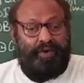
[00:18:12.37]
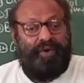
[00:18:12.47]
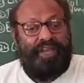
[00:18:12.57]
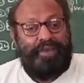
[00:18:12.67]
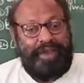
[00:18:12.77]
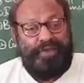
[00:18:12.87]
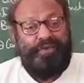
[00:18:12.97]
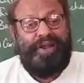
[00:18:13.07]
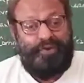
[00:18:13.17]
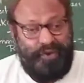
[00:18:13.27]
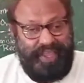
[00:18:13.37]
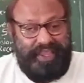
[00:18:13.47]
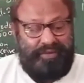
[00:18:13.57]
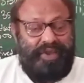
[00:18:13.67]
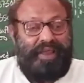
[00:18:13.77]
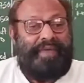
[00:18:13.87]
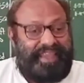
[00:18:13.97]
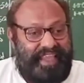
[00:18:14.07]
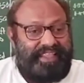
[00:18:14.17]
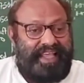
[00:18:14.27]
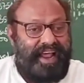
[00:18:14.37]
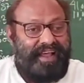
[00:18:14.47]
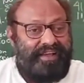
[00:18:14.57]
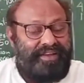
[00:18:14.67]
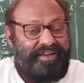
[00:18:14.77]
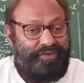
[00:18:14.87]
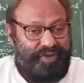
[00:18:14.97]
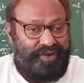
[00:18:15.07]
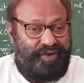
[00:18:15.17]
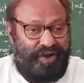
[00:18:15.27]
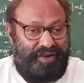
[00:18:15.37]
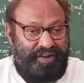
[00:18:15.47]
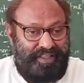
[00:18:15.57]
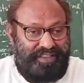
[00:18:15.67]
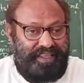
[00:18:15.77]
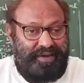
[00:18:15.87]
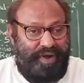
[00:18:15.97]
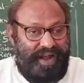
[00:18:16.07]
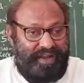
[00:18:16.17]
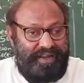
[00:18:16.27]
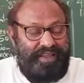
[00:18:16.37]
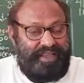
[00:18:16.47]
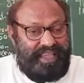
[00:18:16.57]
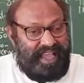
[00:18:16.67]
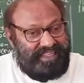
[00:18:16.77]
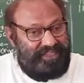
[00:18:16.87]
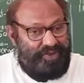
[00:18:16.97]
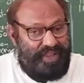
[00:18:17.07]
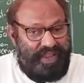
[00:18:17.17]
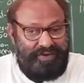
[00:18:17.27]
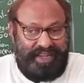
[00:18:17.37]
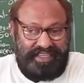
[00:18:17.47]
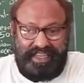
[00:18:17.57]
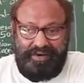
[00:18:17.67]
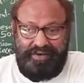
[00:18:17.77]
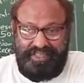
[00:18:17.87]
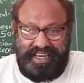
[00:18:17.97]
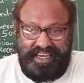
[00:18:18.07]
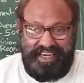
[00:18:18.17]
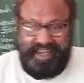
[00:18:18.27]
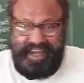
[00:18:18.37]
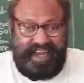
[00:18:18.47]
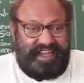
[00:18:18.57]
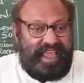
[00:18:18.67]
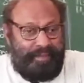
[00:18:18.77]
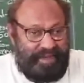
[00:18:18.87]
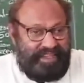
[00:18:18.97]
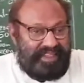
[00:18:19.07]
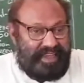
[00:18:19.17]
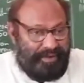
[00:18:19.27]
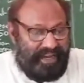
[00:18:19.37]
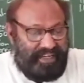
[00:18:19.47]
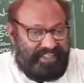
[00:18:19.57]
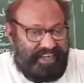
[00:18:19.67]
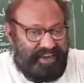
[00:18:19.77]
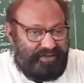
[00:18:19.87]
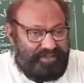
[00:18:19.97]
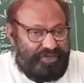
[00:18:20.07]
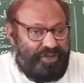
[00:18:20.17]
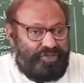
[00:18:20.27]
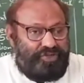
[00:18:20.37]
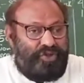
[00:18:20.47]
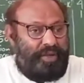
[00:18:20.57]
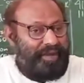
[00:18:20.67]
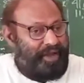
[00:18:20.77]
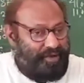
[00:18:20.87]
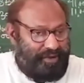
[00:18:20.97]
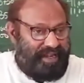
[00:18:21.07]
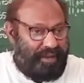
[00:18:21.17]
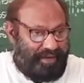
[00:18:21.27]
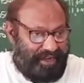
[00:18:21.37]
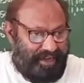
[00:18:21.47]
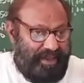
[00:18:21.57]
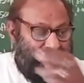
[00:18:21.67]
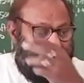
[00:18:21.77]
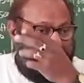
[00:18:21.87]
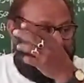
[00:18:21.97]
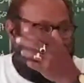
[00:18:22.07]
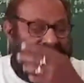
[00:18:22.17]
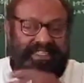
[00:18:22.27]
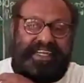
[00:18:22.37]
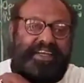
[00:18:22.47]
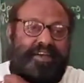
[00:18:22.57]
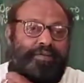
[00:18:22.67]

Clear? Now whenever you are doing, we are making the withdrawal, then what? Cash is going out, cash account is credited, and capital is reduced, so capital will be debited.